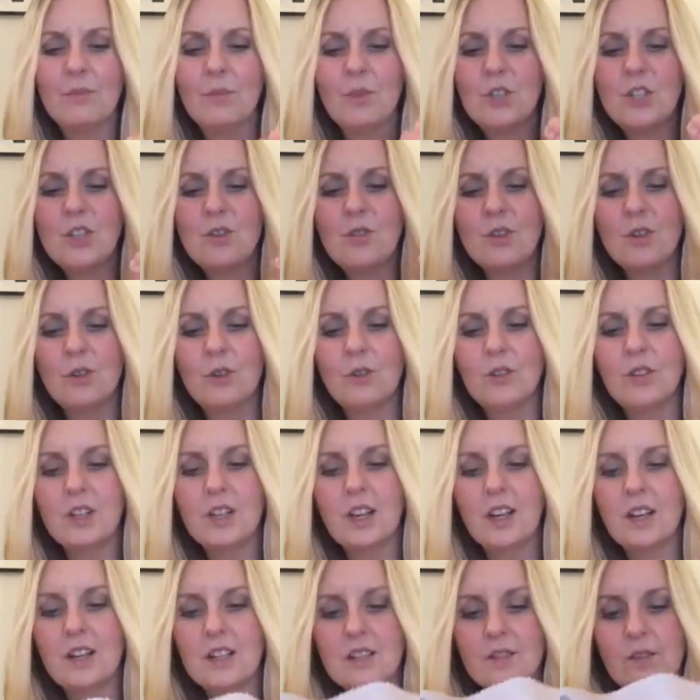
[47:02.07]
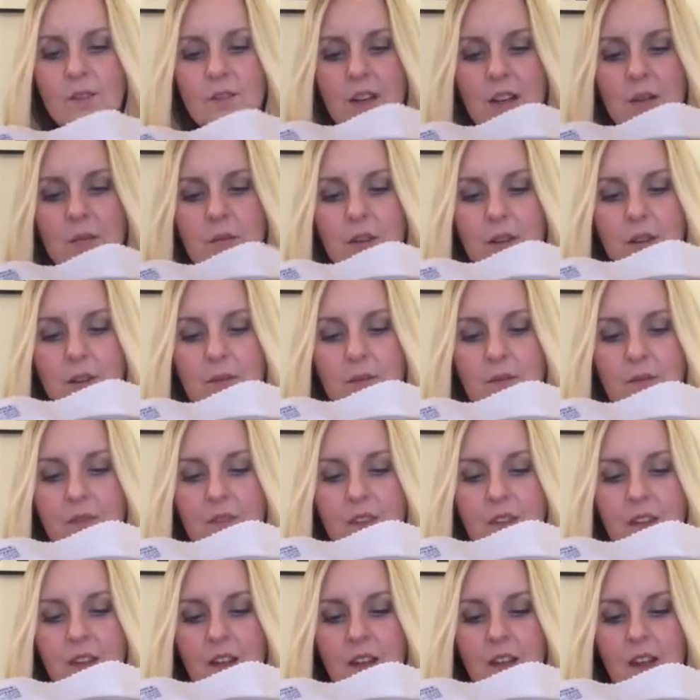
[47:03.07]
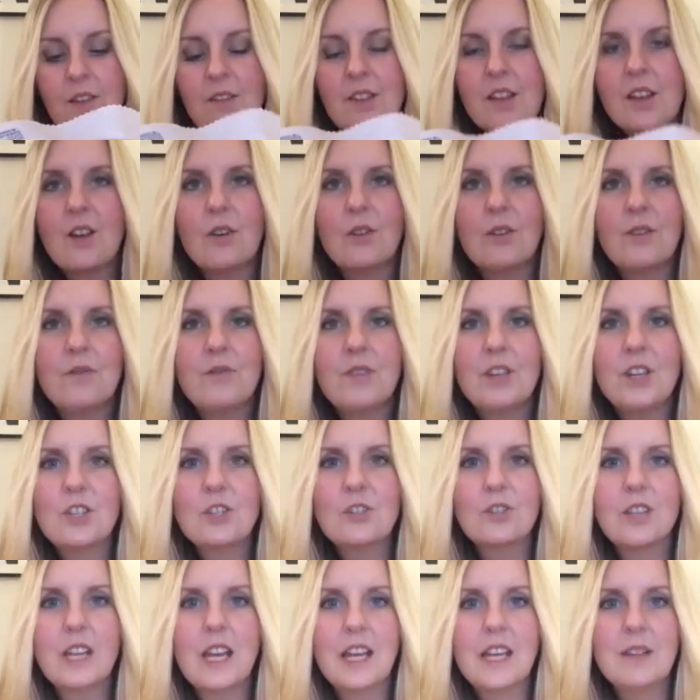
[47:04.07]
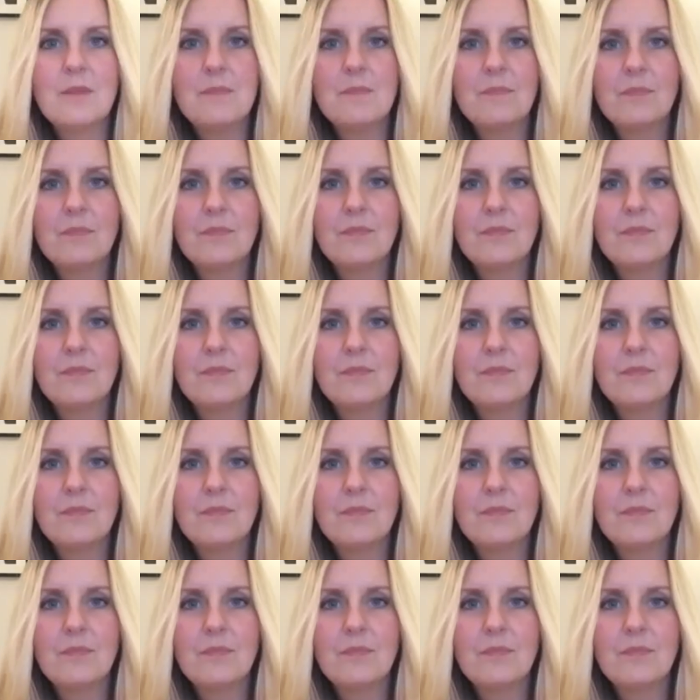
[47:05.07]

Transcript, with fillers: What do you call the colours of a rainbow? Have they got an official name?